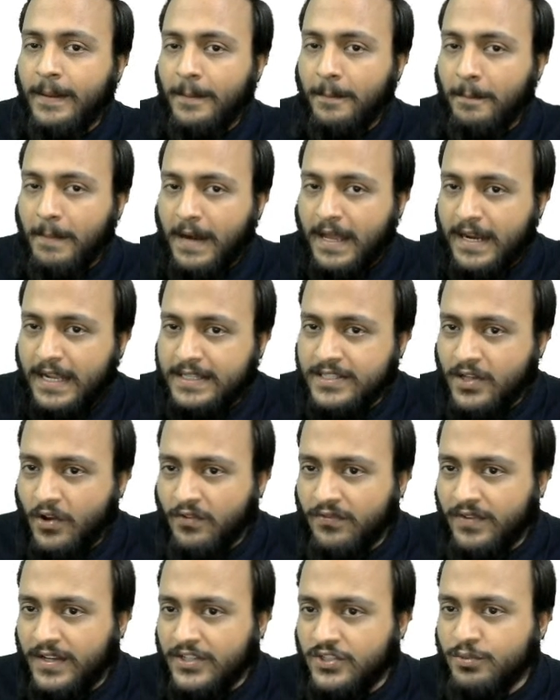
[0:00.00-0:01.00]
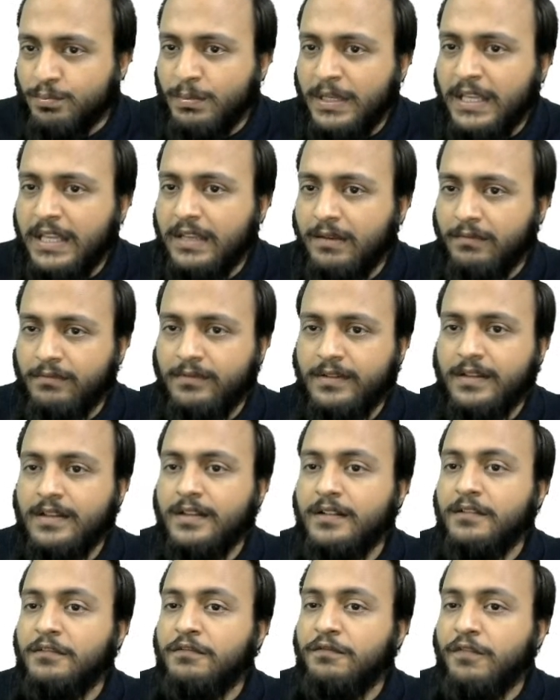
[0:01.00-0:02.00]
Maharaja of Kashmir
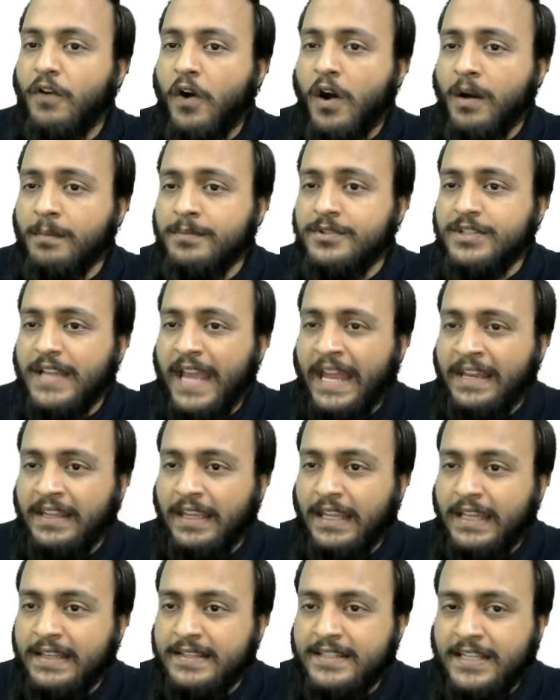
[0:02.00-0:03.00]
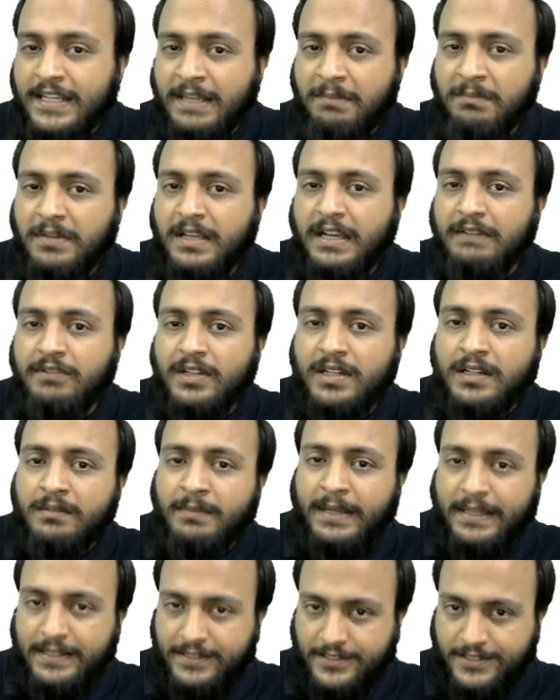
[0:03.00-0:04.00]
formed an interim
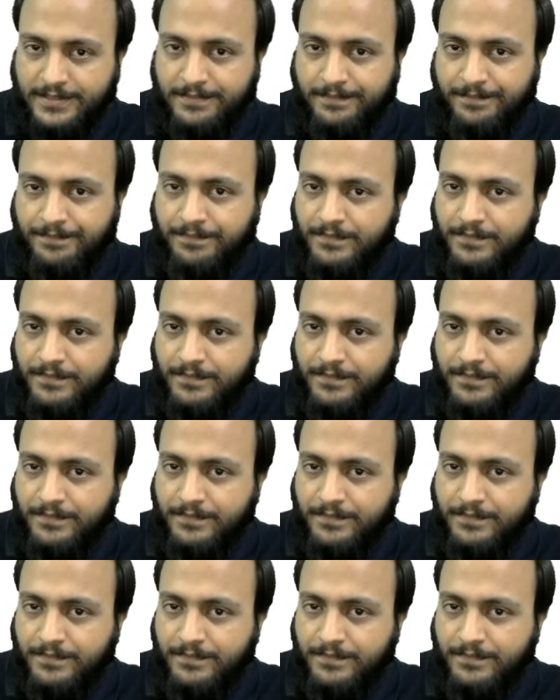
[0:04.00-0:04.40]
government.